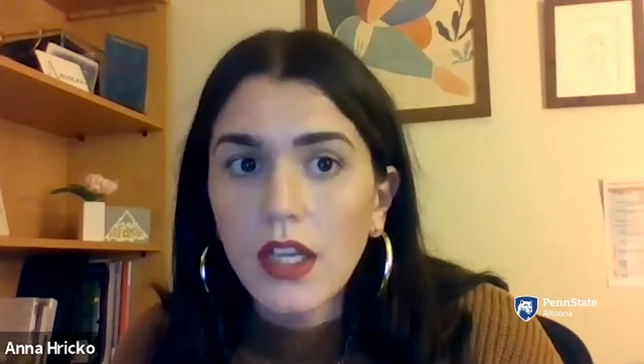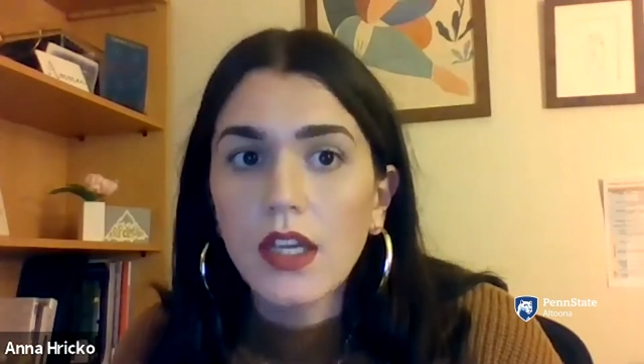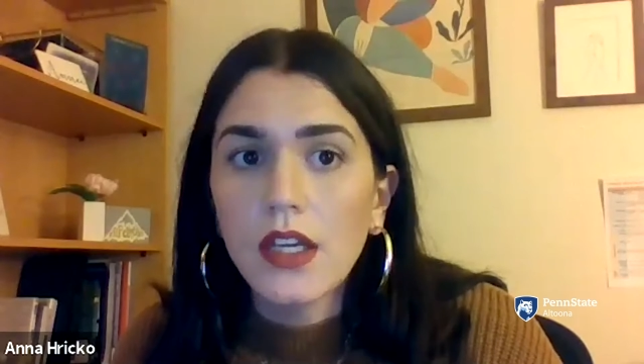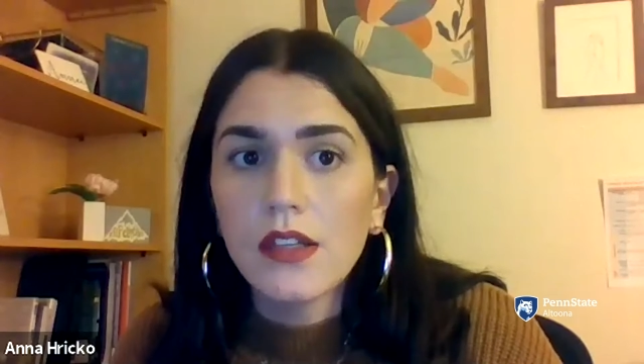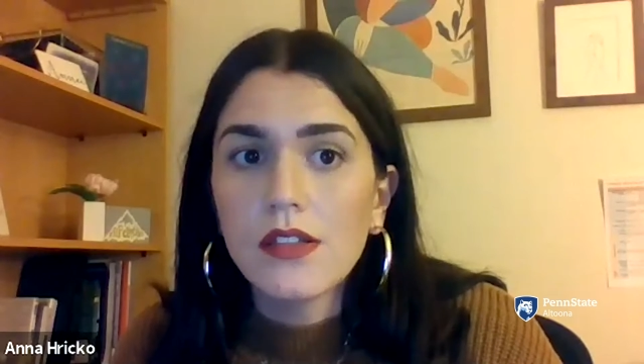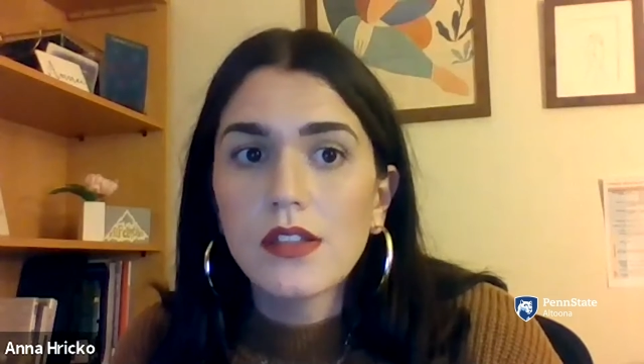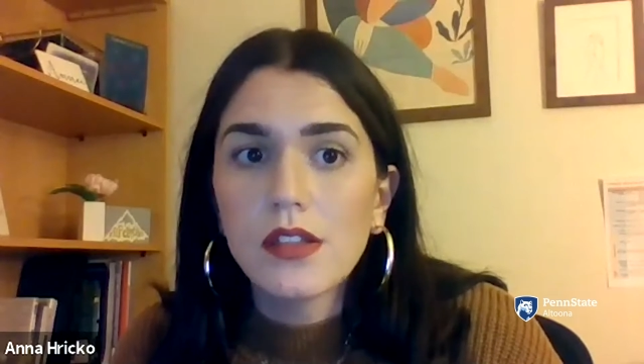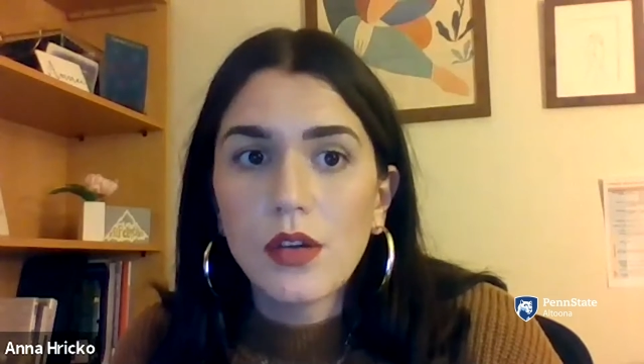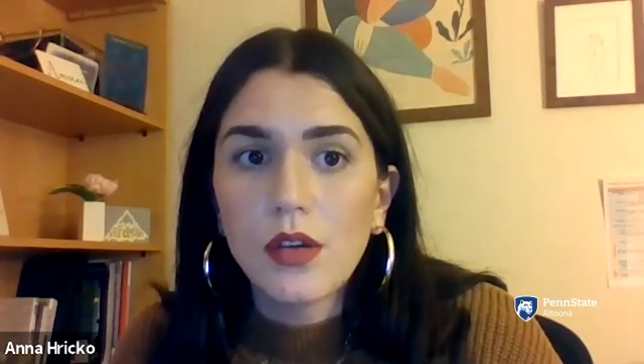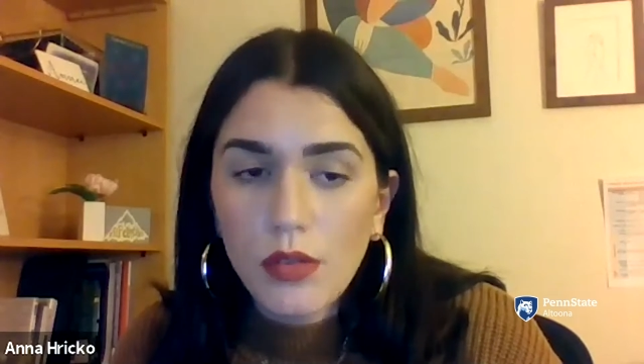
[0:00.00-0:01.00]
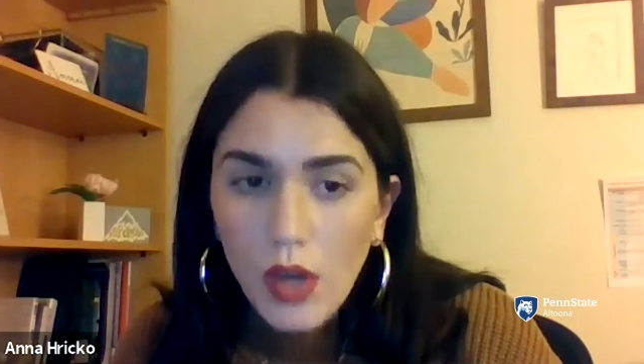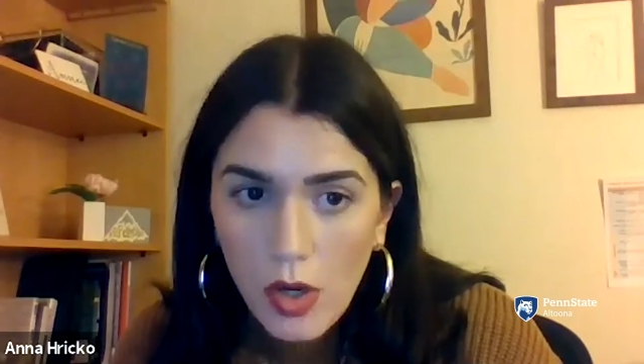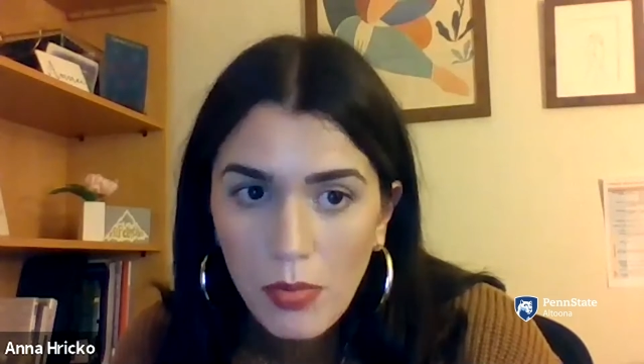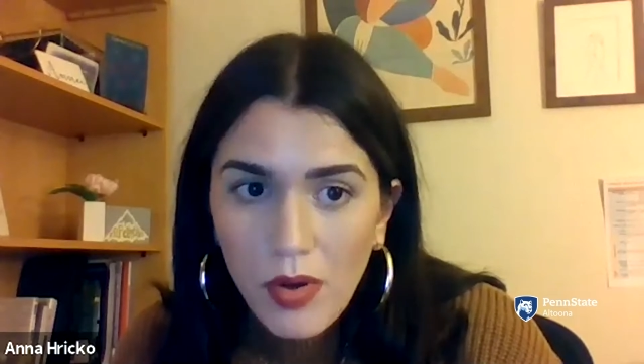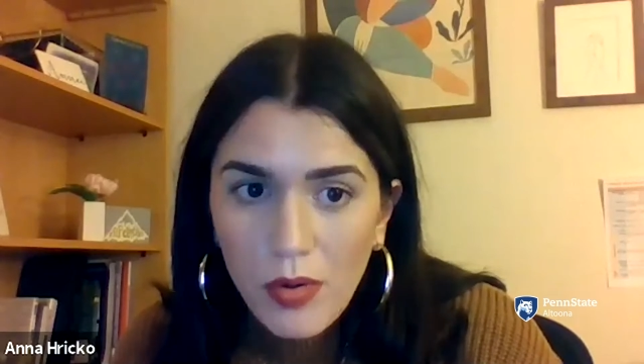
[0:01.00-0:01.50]
and go through
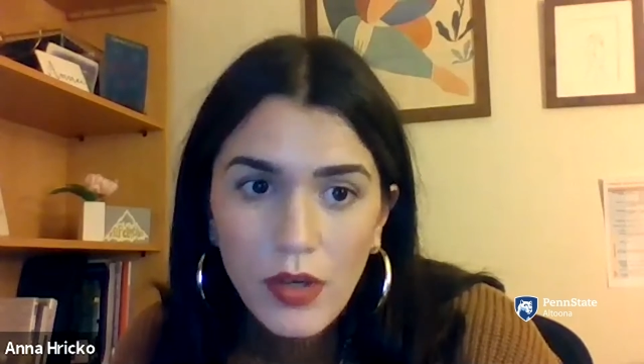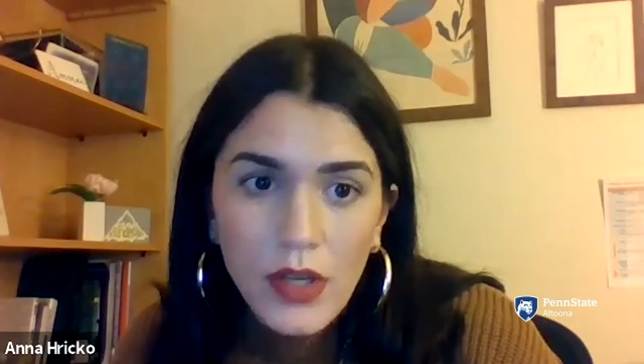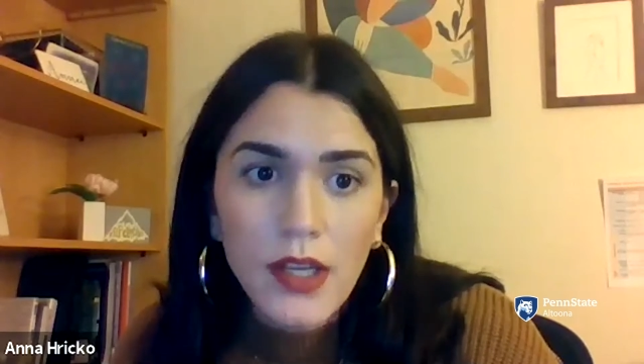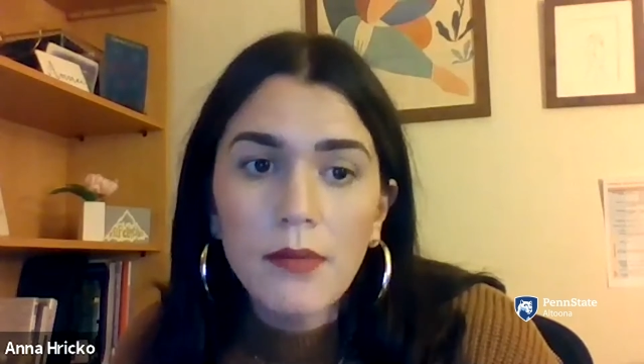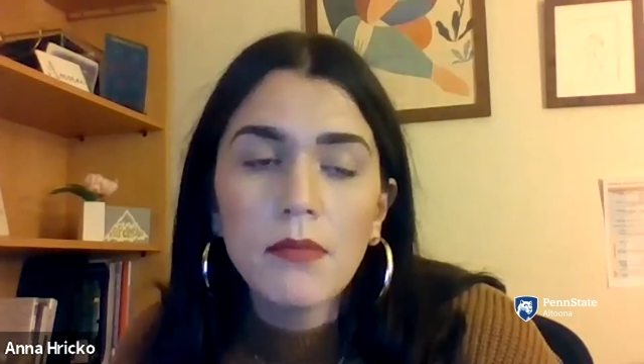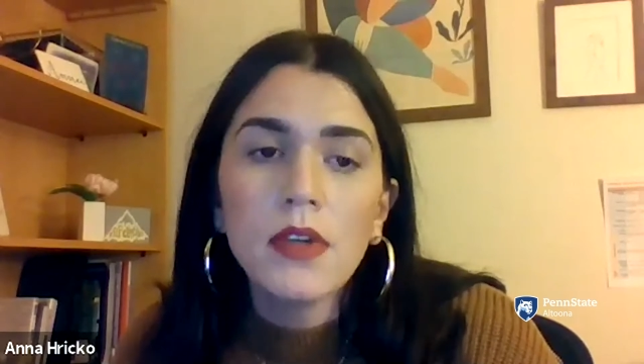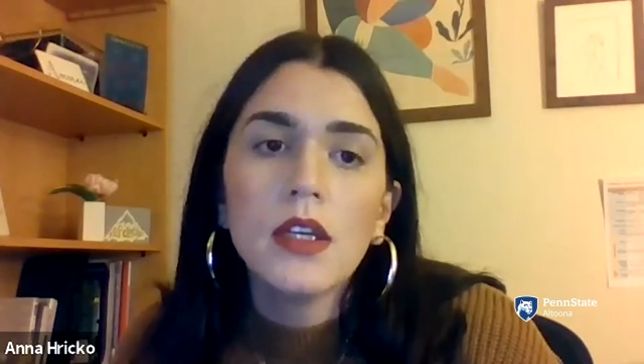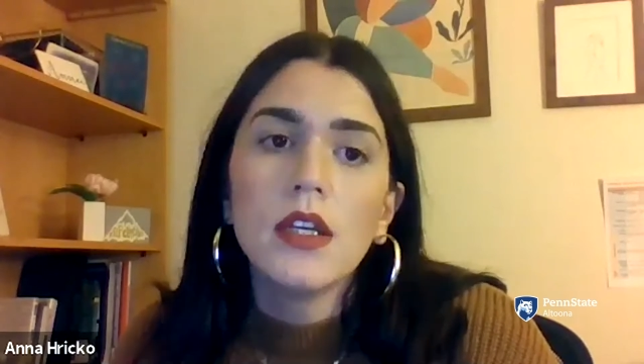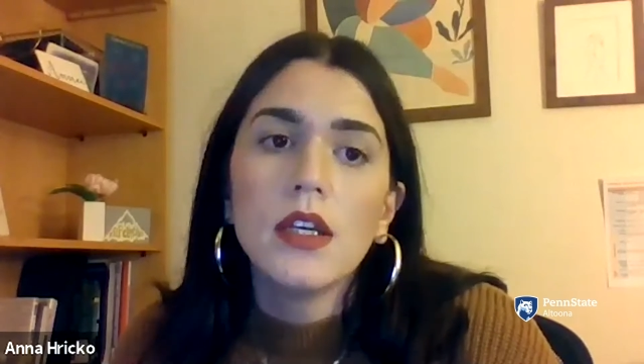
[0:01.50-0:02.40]
our program.